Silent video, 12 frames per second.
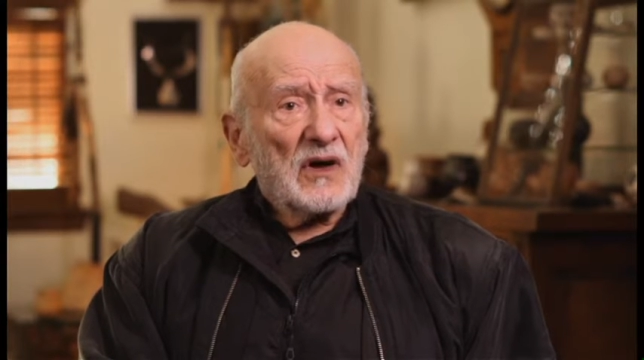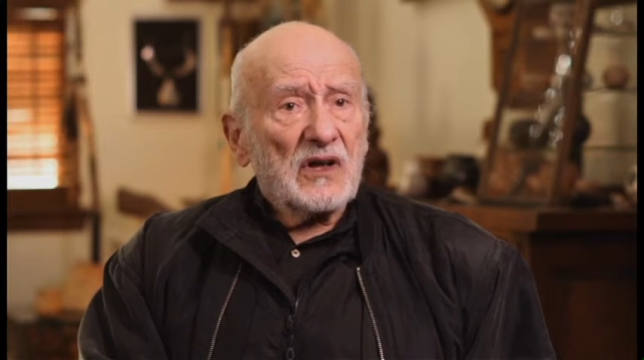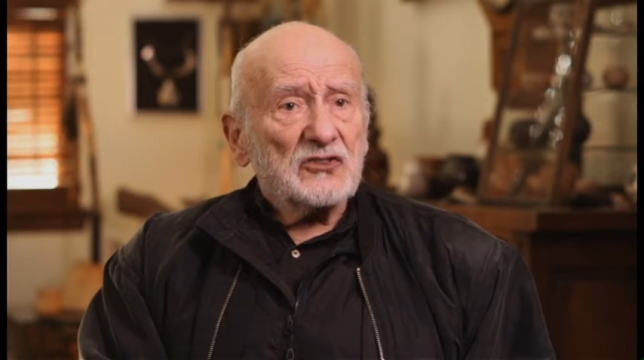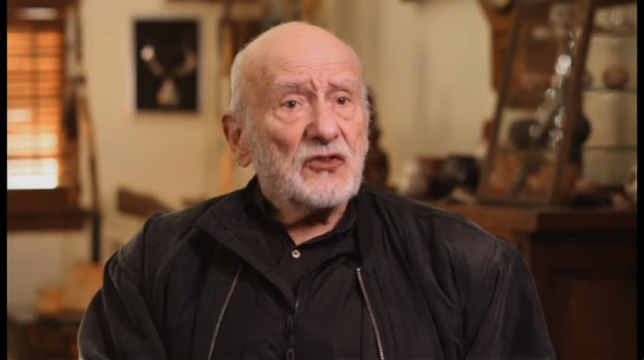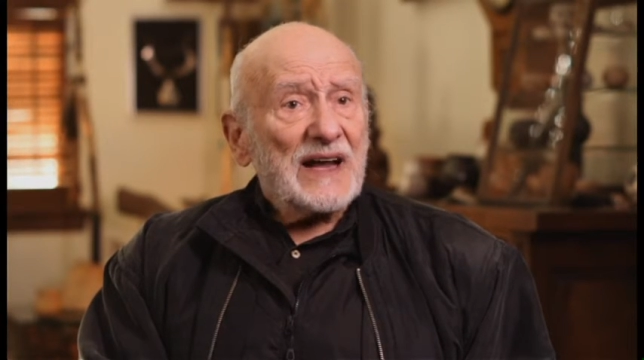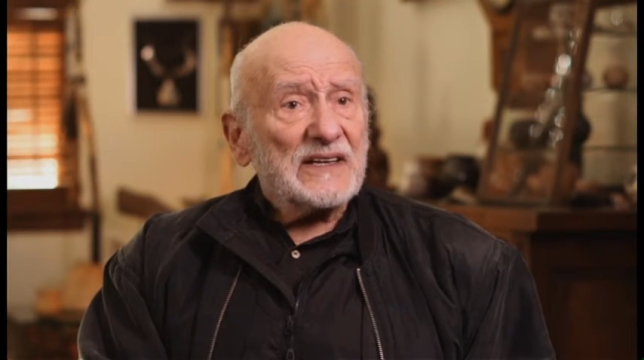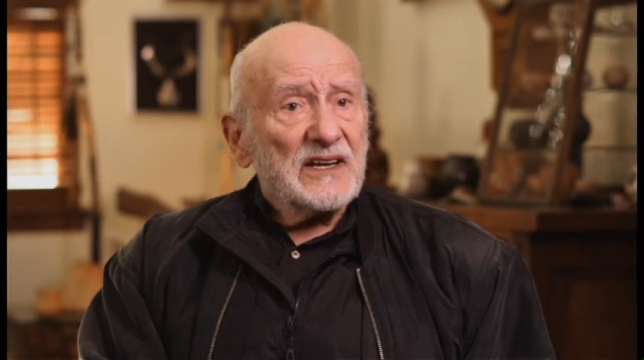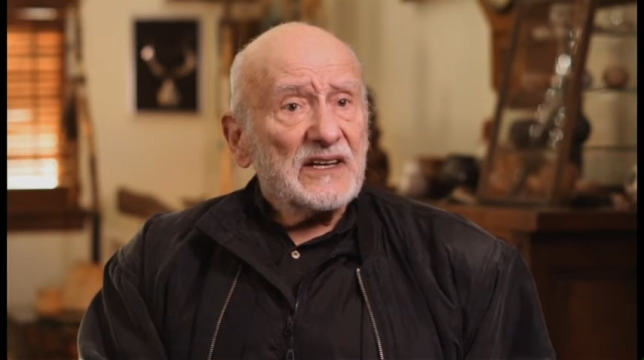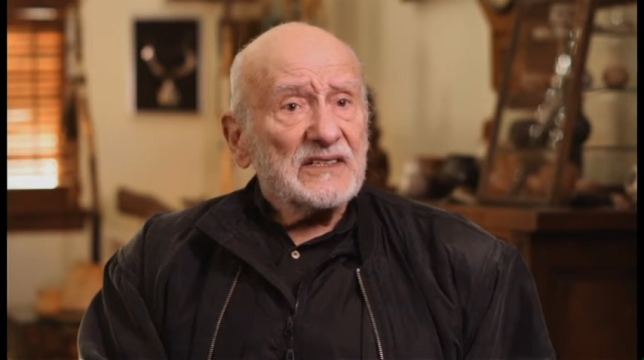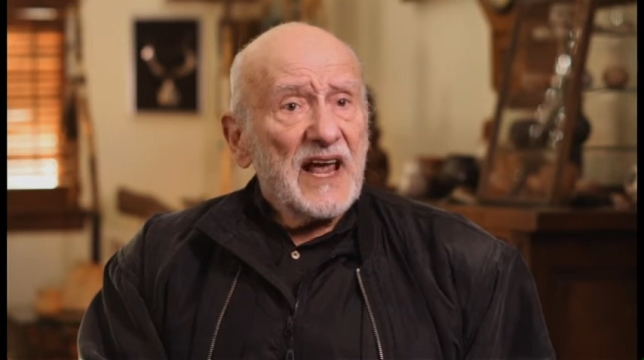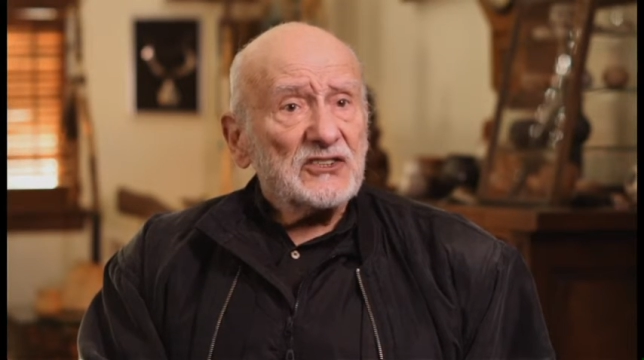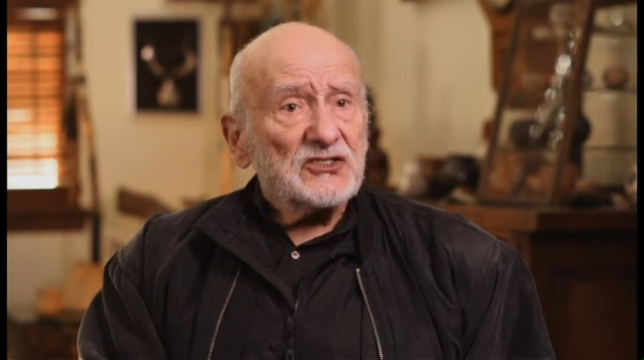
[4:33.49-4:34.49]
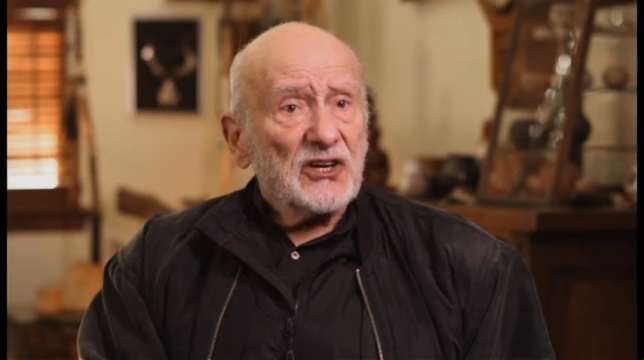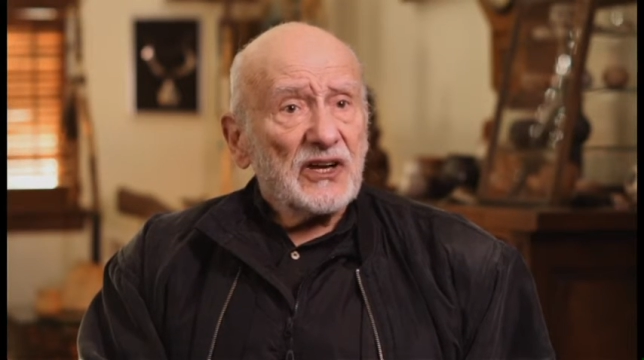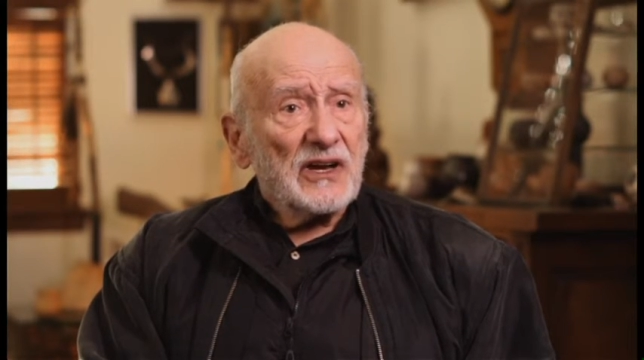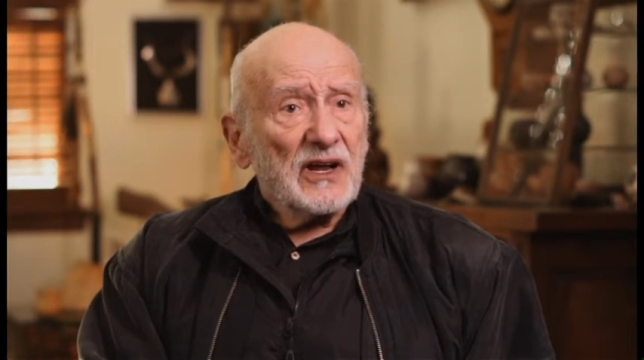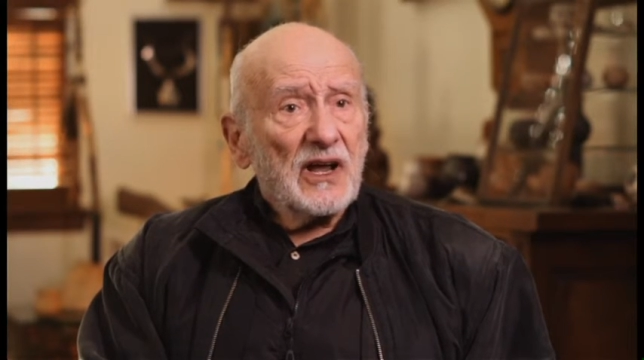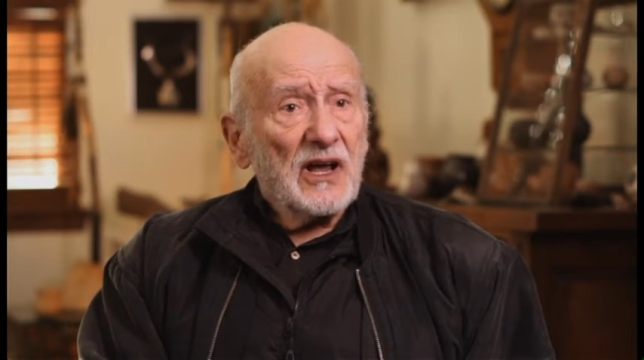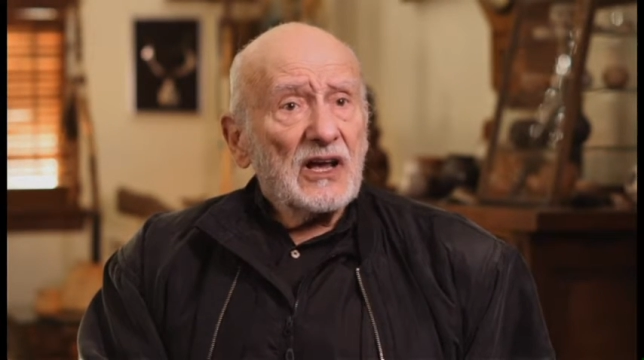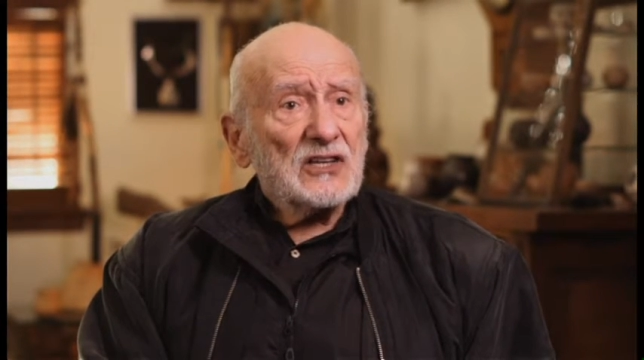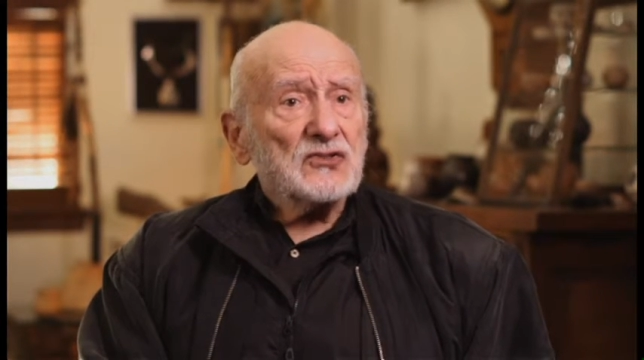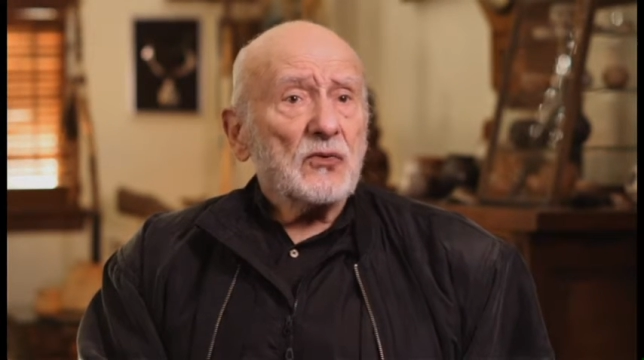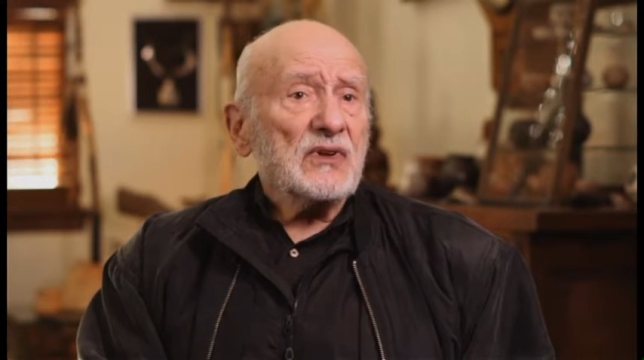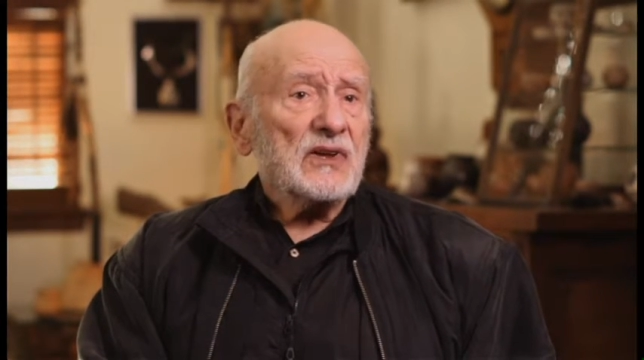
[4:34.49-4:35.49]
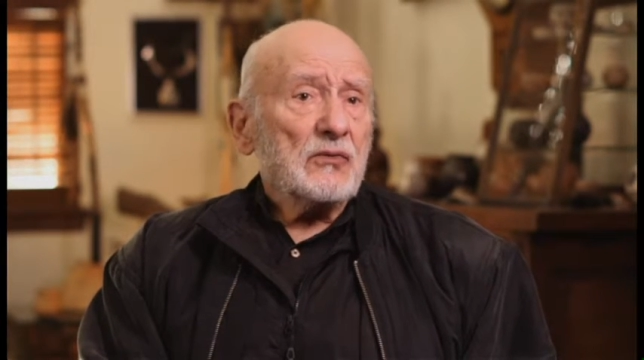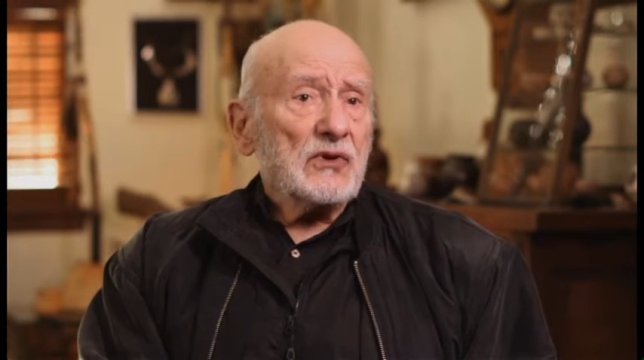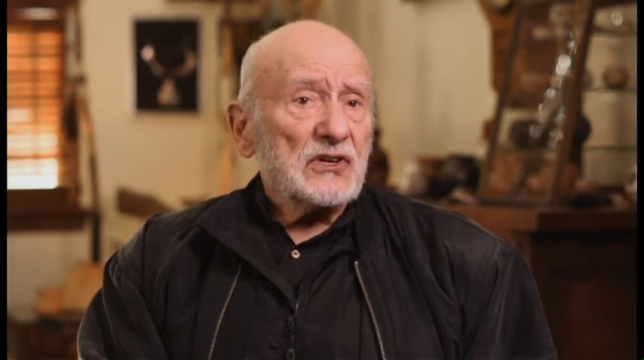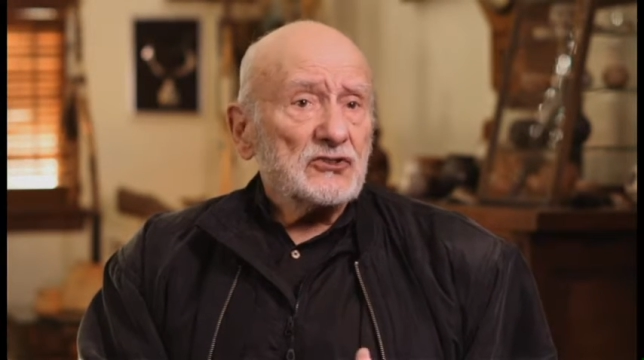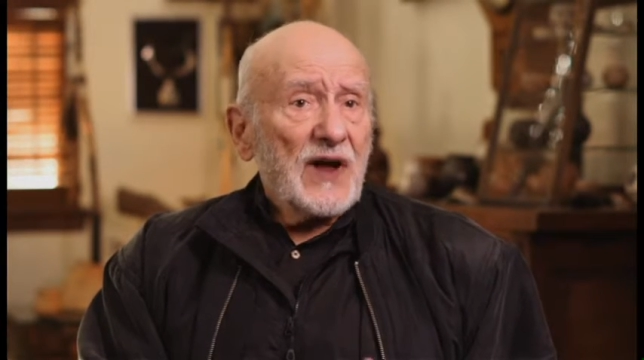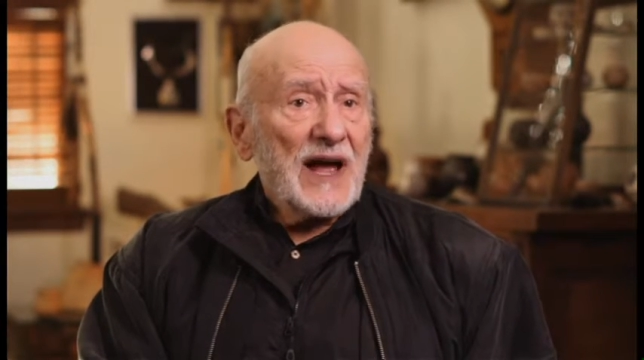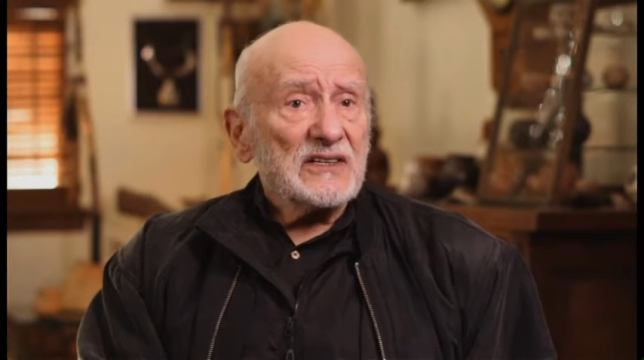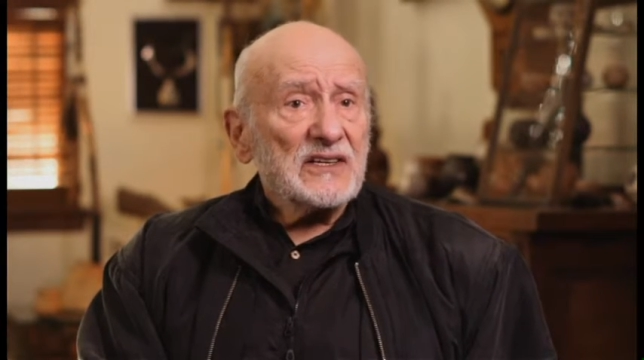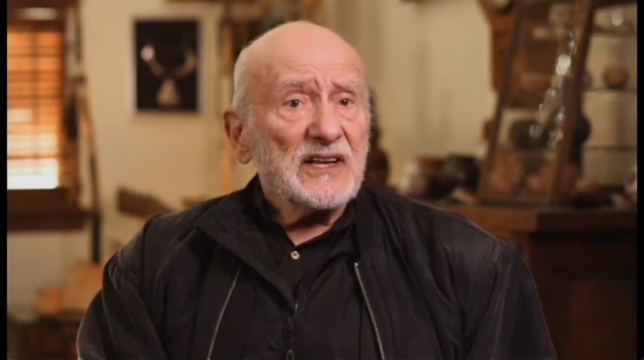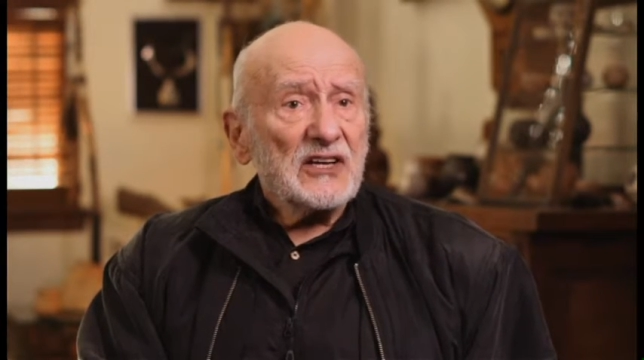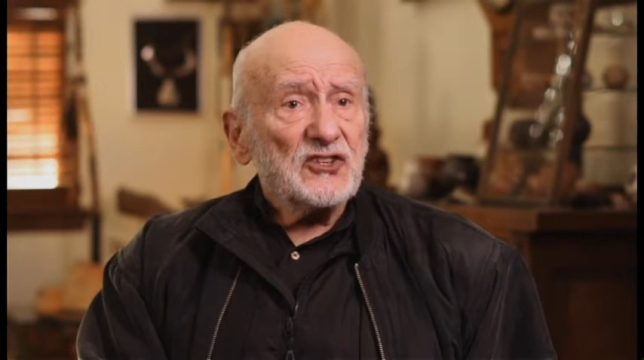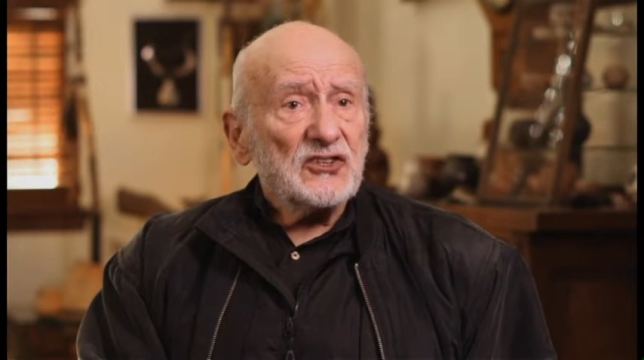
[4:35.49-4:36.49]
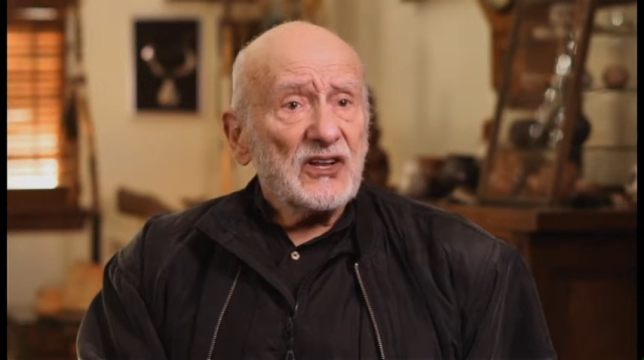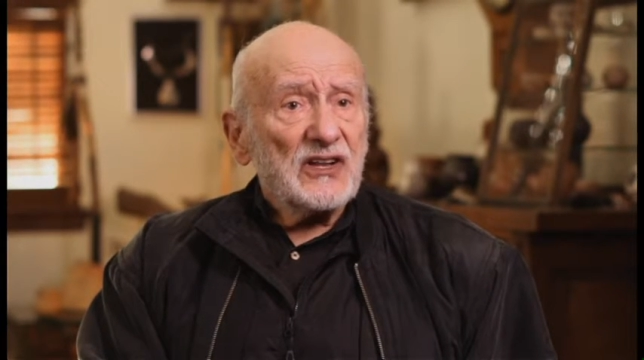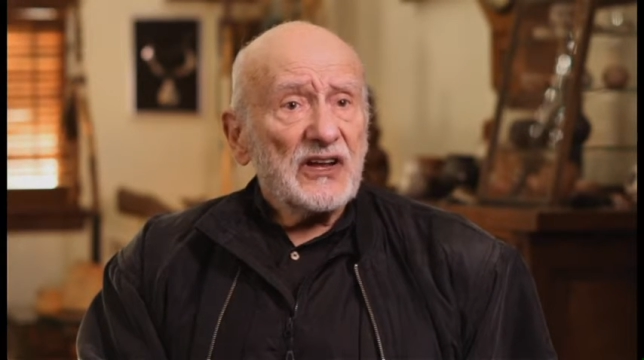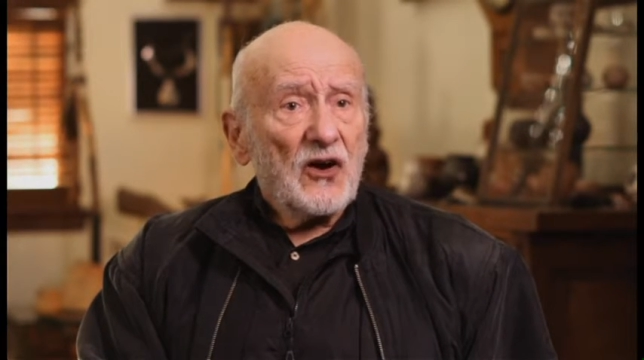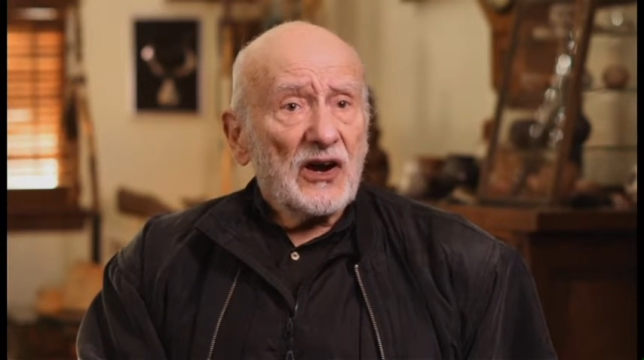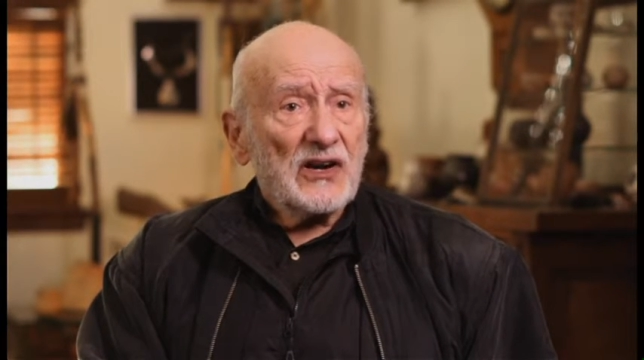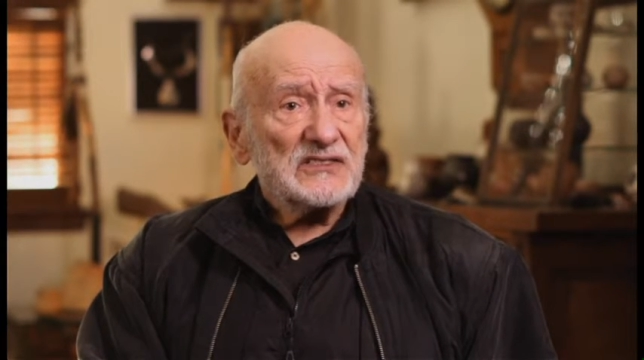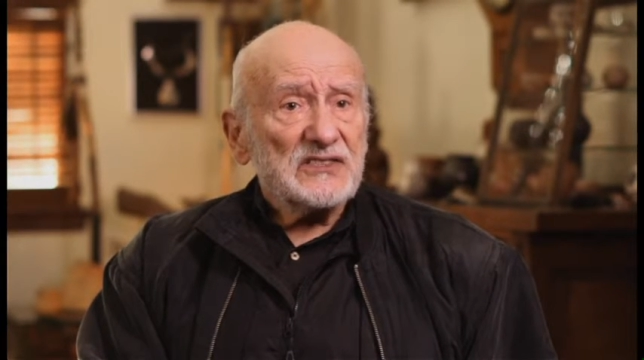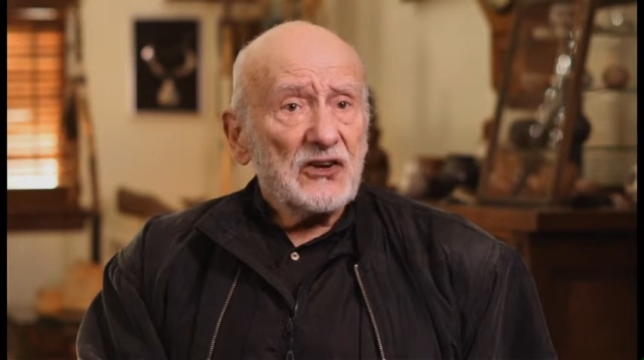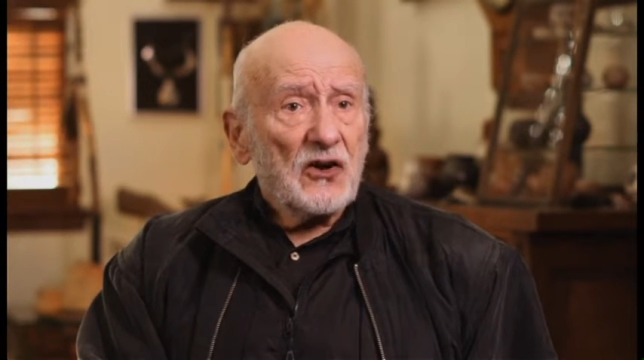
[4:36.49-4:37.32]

attracted attention. So they would attract attention to the artist.